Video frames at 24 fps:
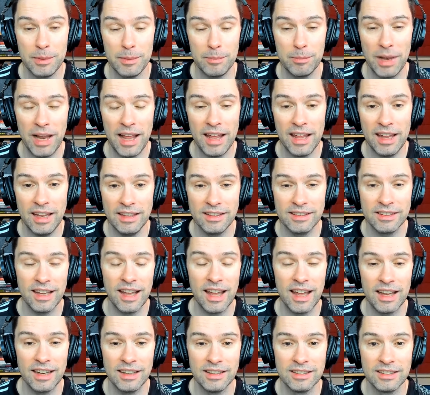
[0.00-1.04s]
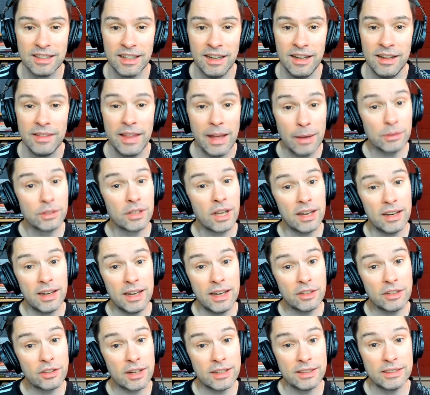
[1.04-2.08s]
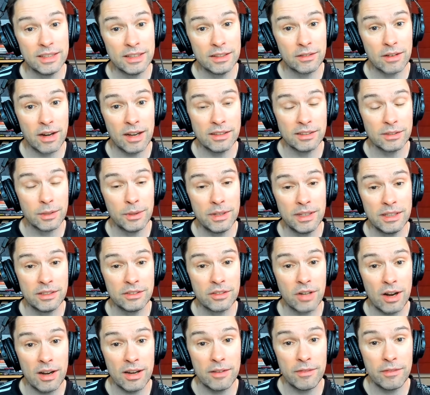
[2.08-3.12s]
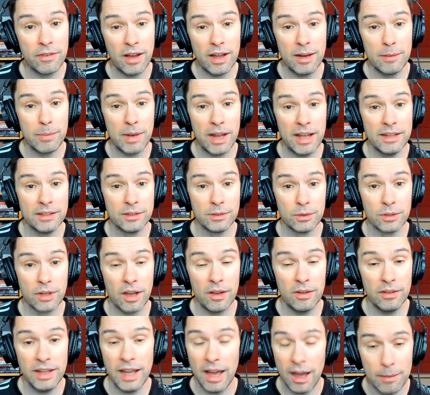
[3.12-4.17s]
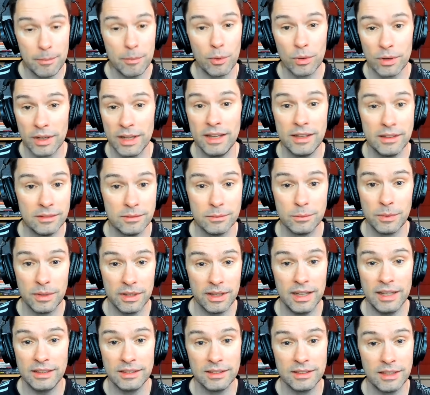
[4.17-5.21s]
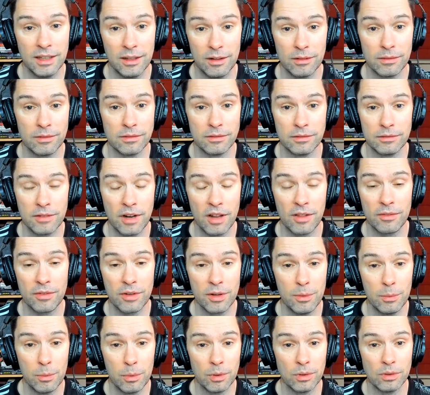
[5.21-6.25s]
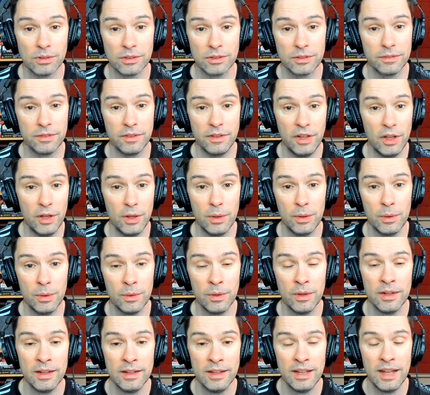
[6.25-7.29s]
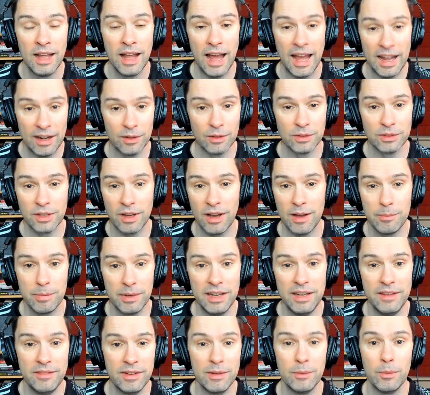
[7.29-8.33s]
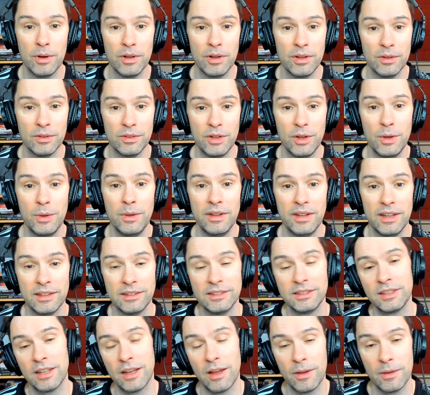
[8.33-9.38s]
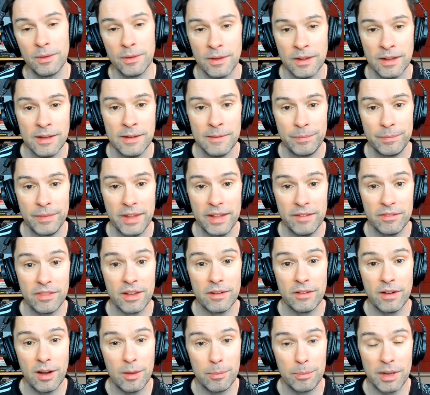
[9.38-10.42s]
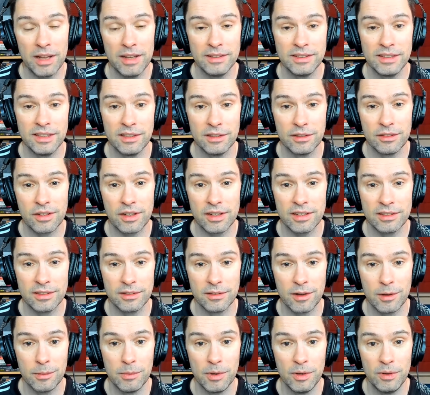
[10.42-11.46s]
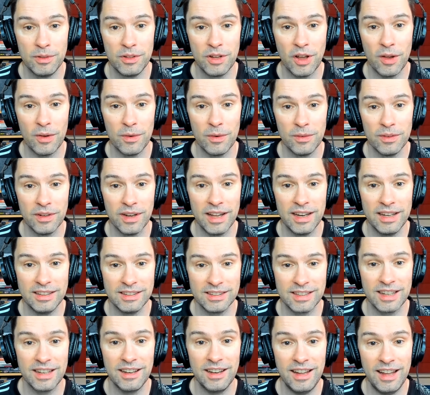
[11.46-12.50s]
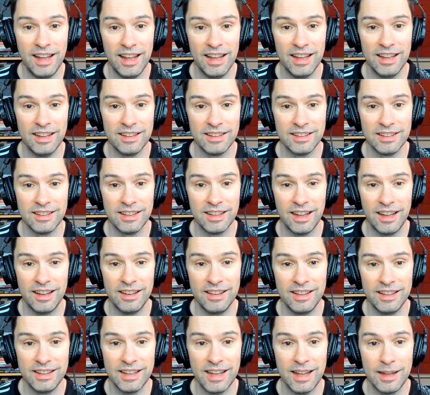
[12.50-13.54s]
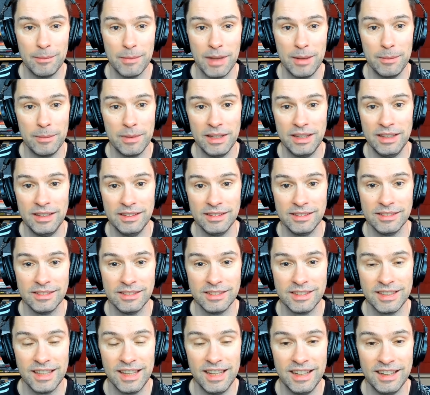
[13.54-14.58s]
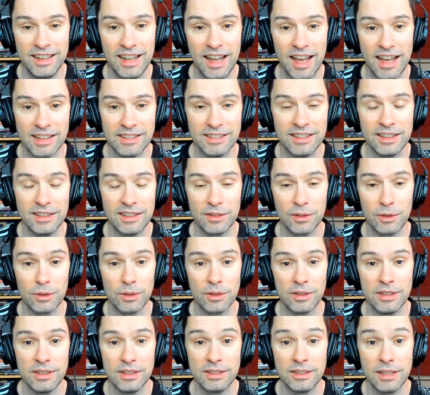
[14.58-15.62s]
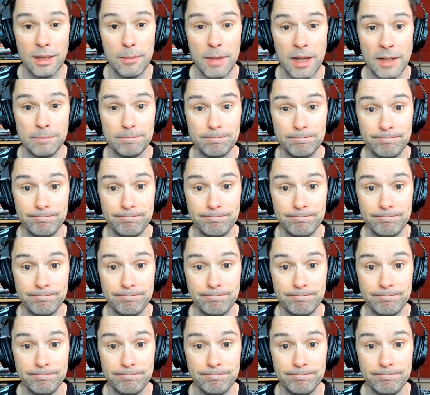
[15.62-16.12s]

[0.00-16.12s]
be played. And that was kind of interesting, right? So he's trying to find players who'll go, yeah, I'm all in with this. I'll run through walls for you. And also I believe in what you're doing. And so if there are players in the dressing room who don't, and it's clear, I think they may be seeing the exit door in the summer.